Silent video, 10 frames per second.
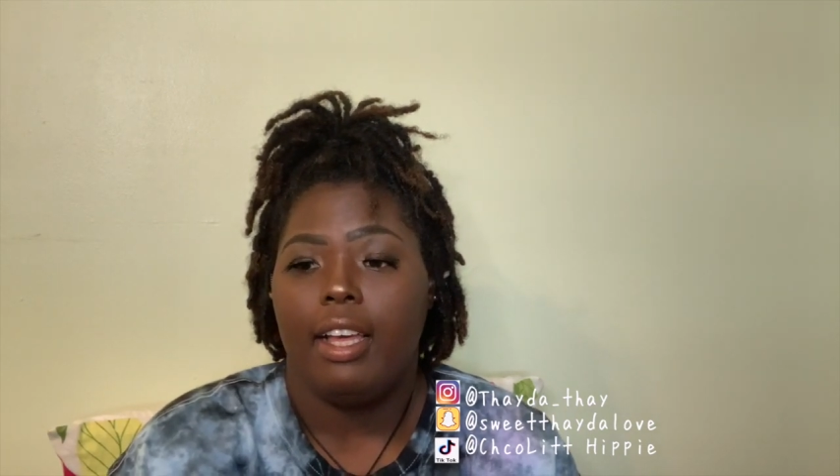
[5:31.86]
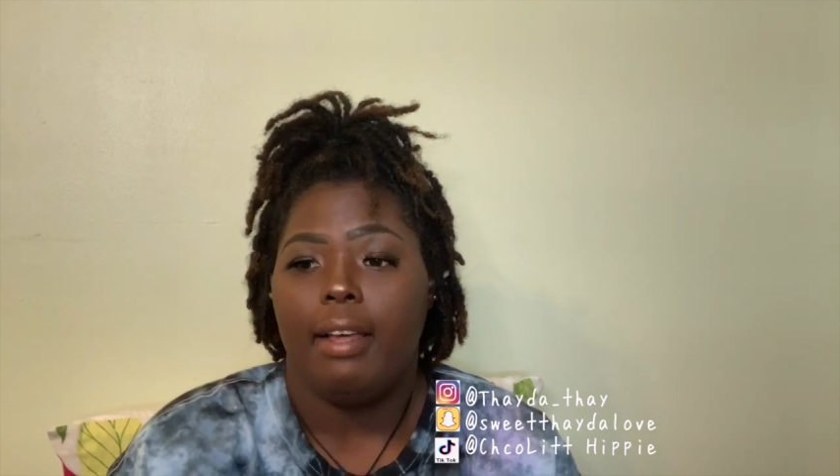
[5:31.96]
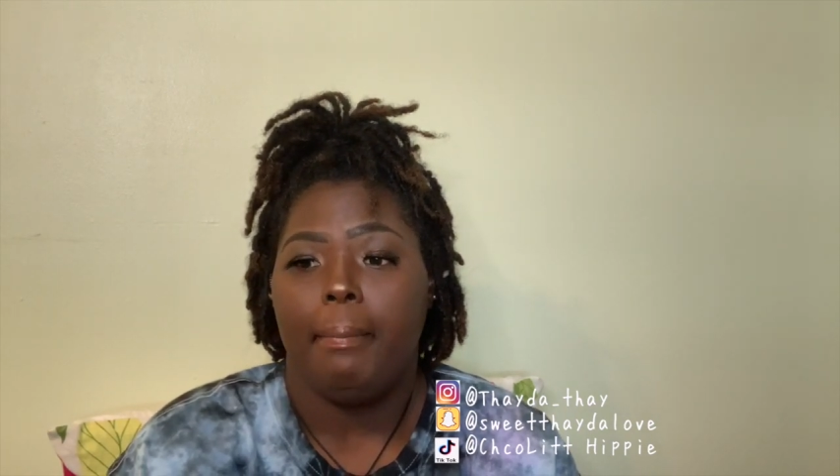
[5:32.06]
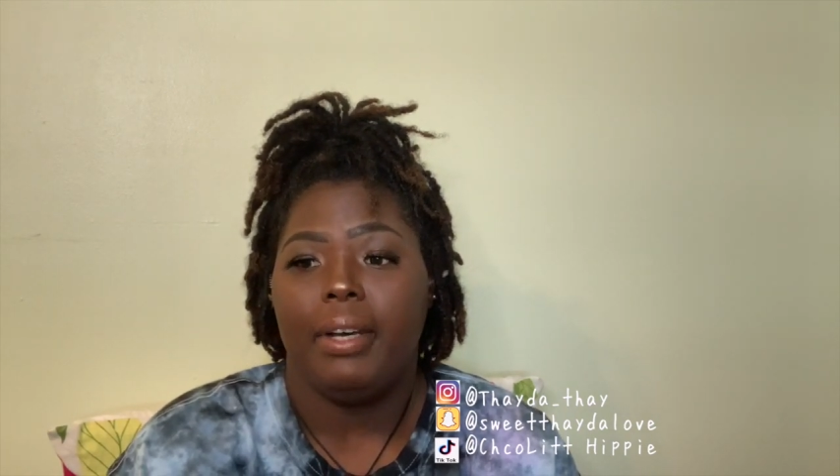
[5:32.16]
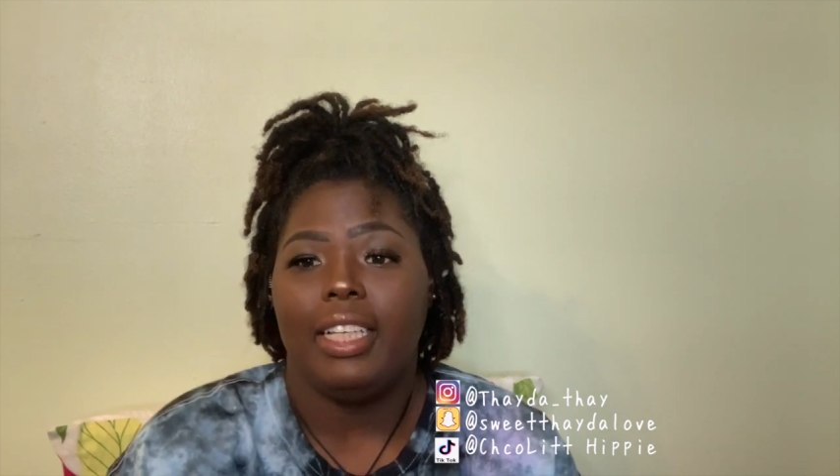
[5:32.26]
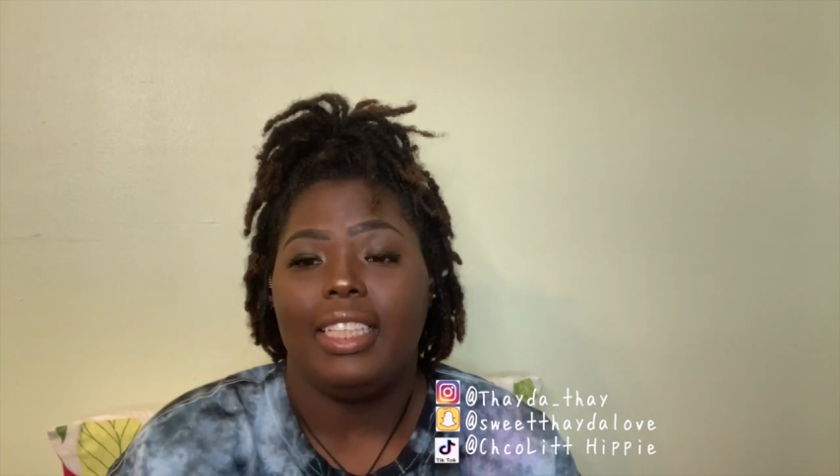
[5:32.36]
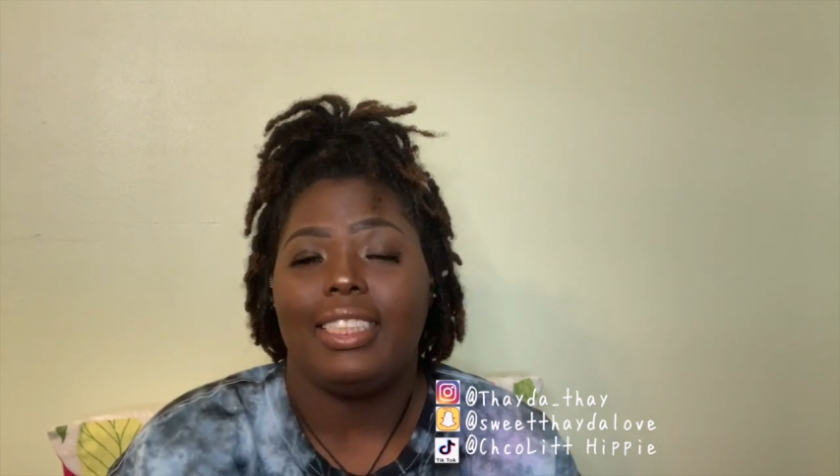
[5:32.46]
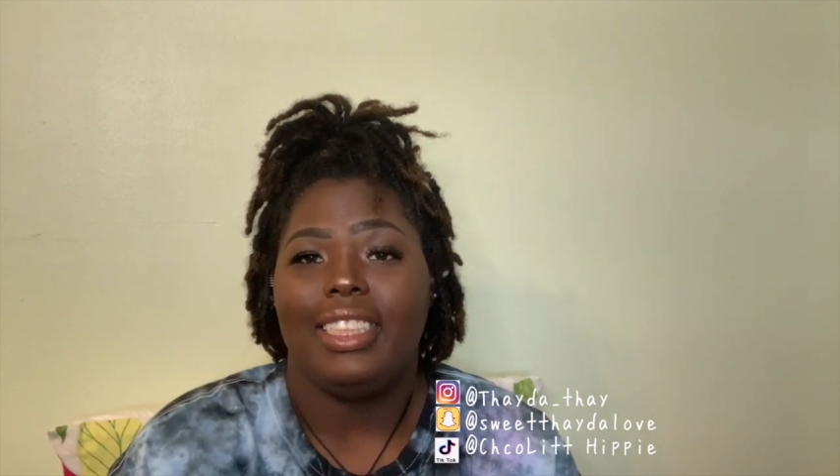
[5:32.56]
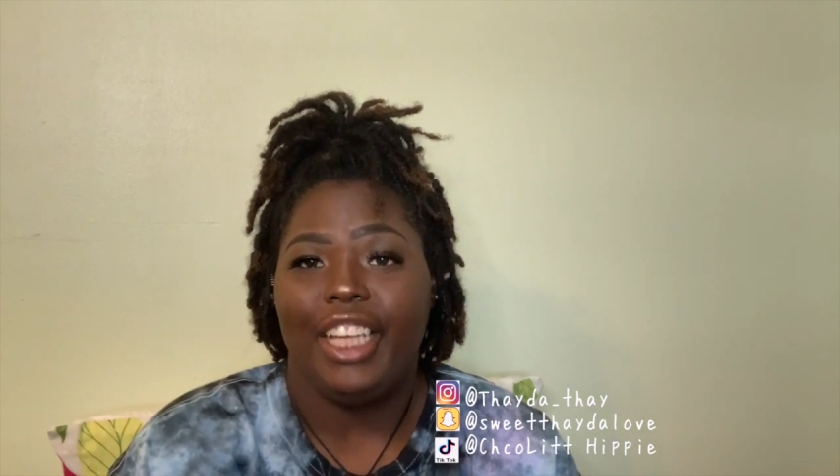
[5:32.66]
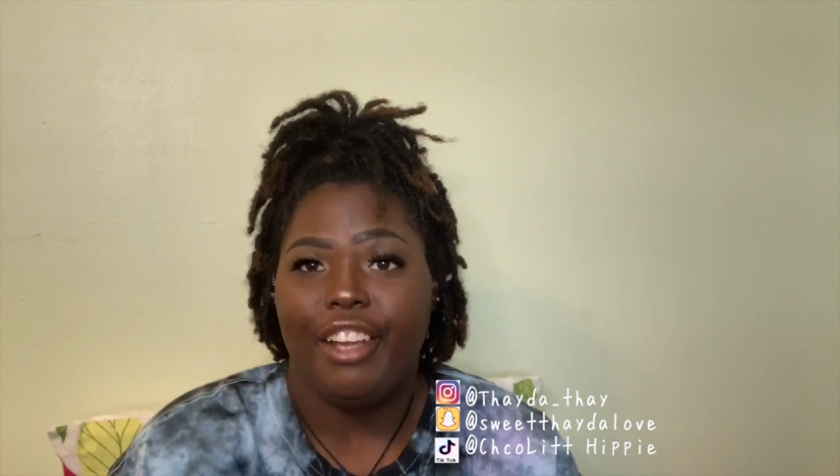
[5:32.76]
but it's
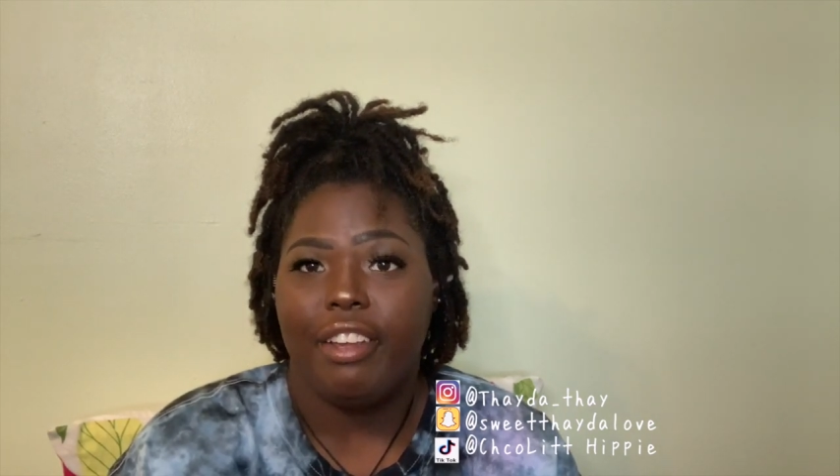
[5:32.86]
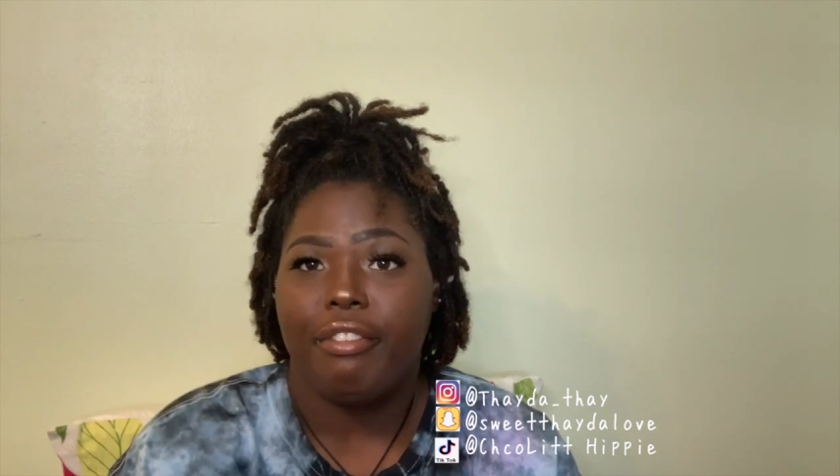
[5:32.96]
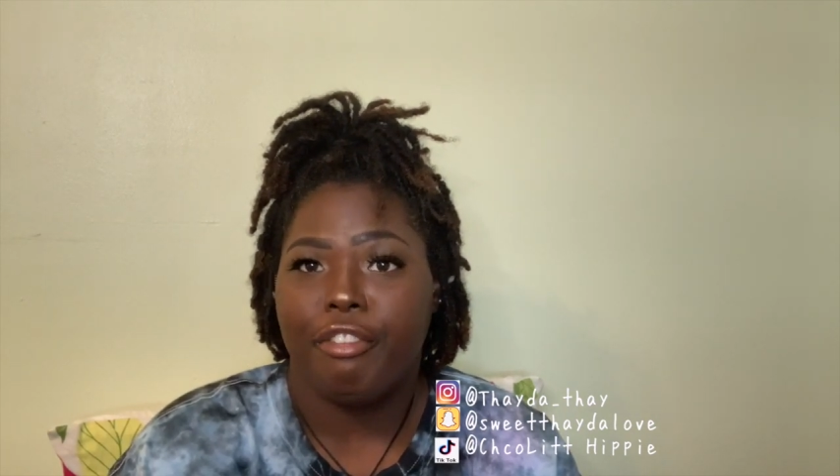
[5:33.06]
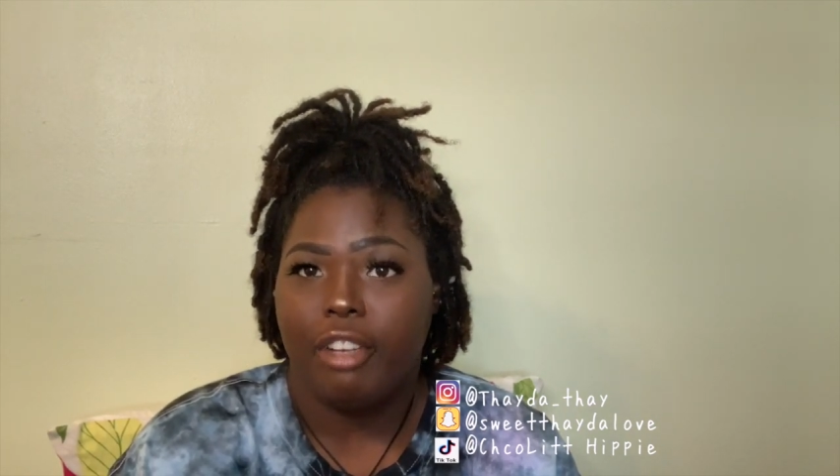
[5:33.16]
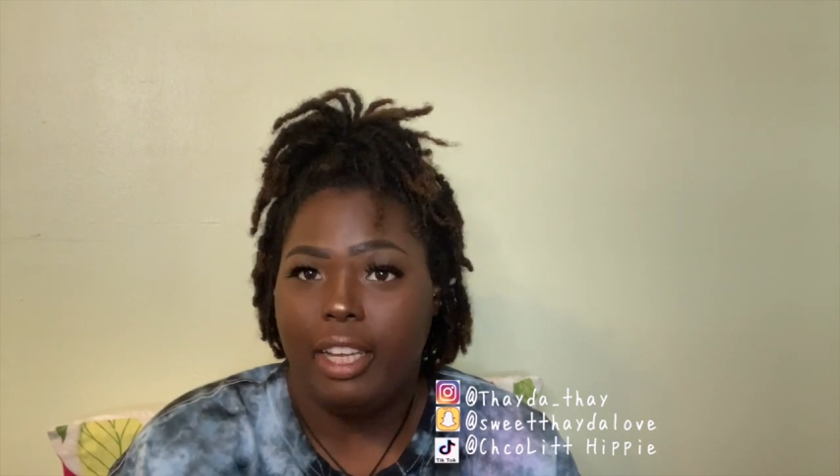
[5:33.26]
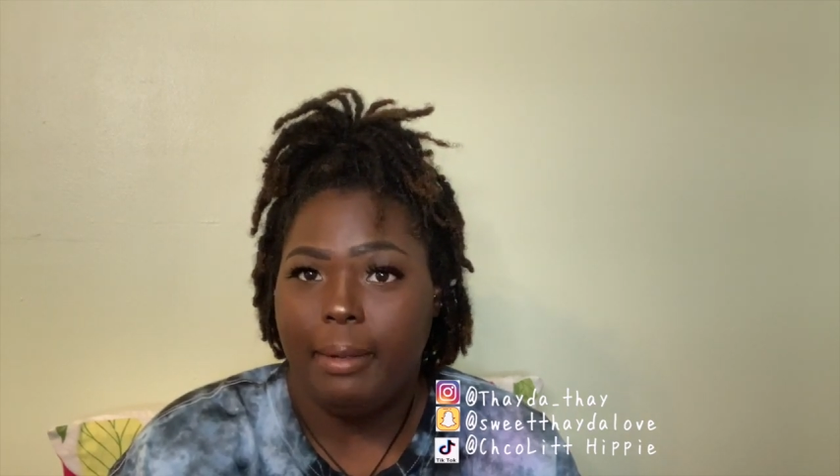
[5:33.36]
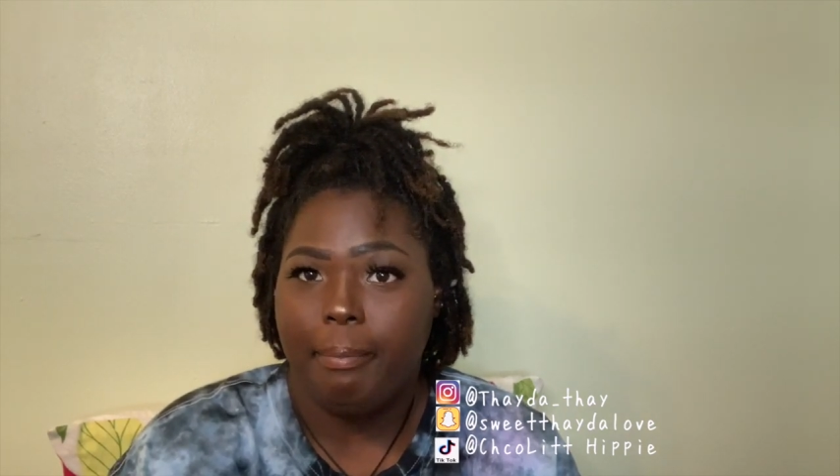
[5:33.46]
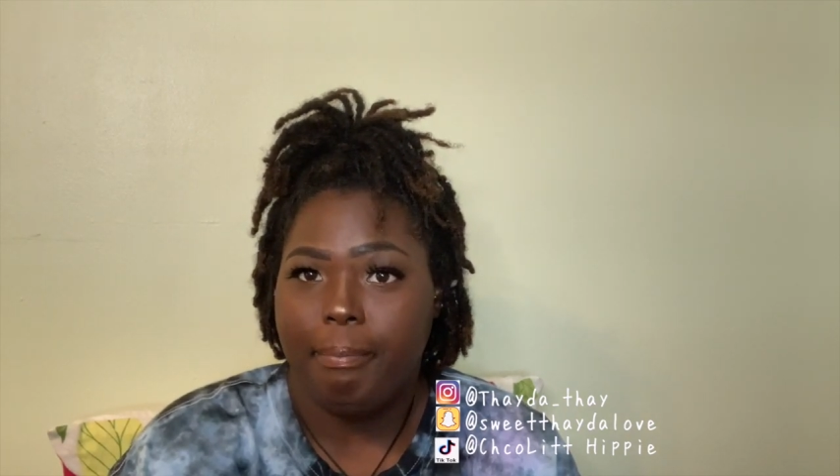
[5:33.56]
dairy free.